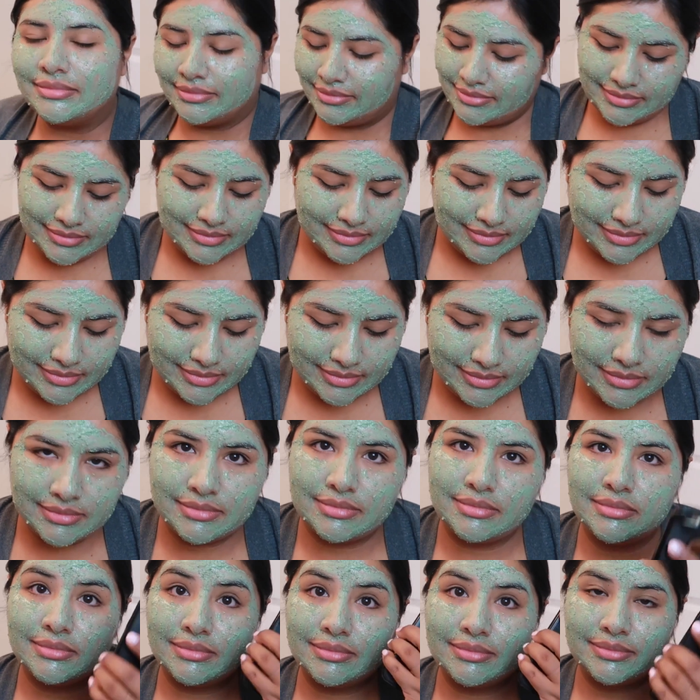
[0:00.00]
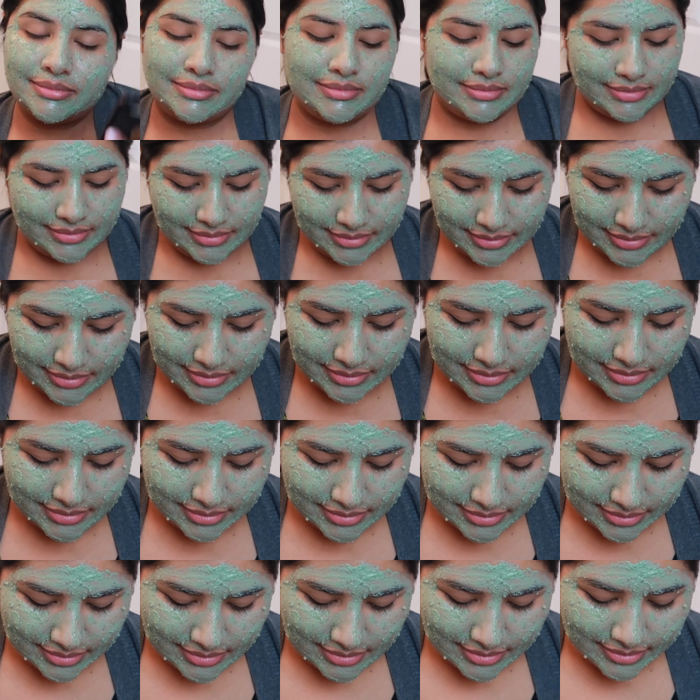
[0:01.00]
just depending on what you prefer.
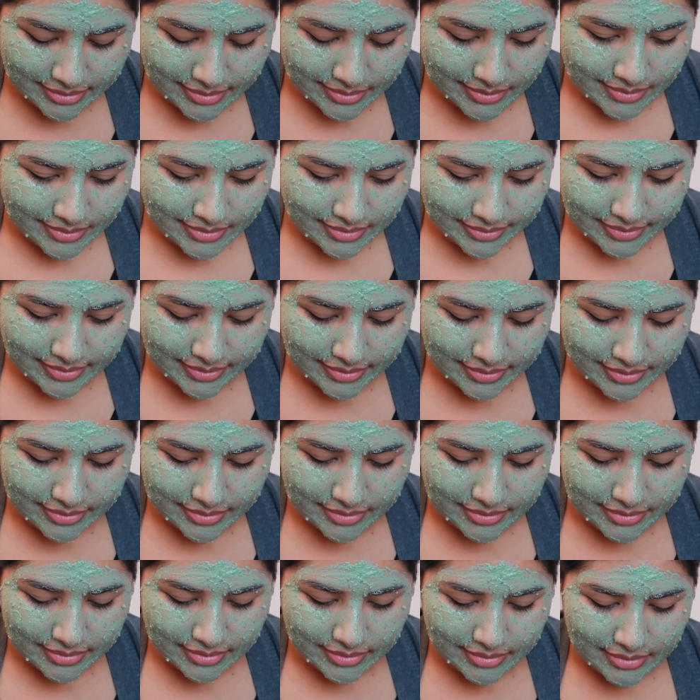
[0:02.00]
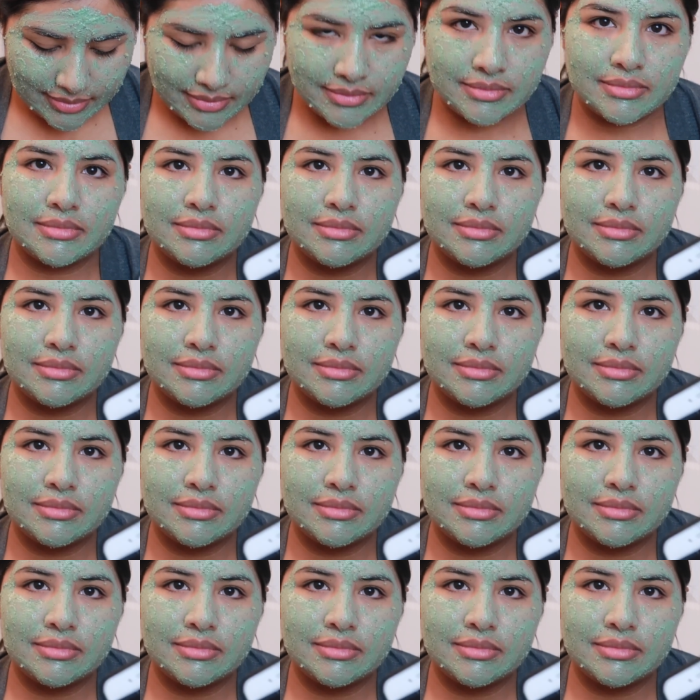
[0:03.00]
And then you